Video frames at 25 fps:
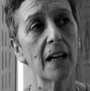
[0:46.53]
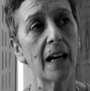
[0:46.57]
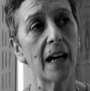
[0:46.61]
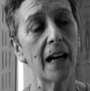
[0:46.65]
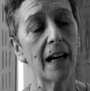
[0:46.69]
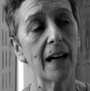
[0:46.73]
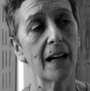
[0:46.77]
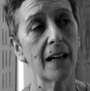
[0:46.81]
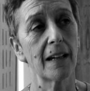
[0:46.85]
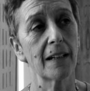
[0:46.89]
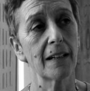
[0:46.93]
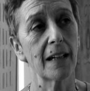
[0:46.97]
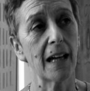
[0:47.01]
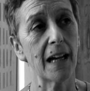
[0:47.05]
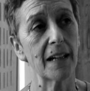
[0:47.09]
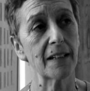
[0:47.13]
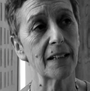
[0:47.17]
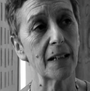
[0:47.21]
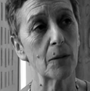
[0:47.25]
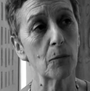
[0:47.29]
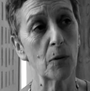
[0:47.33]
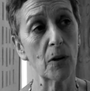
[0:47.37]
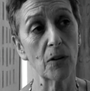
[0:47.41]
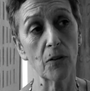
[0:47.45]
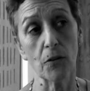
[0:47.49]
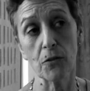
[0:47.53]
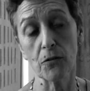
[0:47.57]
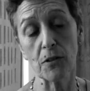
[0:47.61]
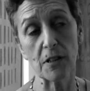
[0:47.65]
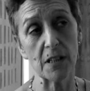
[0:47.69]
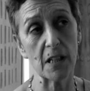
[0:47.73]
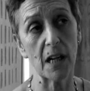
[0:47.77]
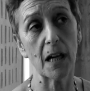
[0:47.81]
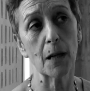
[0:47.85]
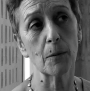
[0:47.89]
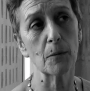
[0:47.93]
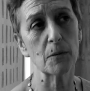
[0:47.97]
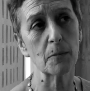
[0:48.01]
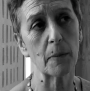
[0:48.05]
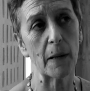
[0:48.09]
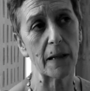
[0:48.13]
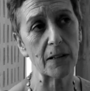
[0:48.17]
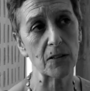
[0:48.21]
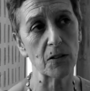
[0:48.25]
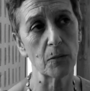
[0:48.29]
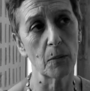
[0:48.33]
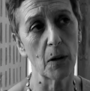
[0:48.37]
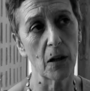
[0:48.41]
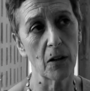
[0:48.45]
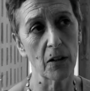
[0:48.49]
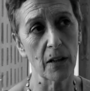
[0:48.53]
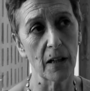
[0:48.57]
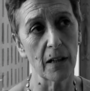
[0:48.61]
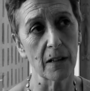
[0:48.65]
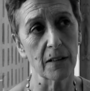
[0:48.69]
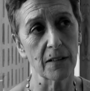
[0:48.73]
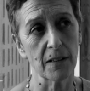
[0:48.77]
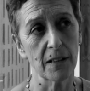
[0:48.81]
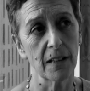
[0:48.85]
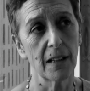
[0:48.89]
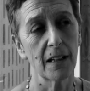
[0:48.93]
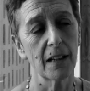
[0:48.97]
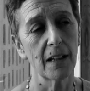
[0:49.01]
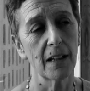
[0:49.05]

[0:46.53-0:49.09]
And I went 3 times back to market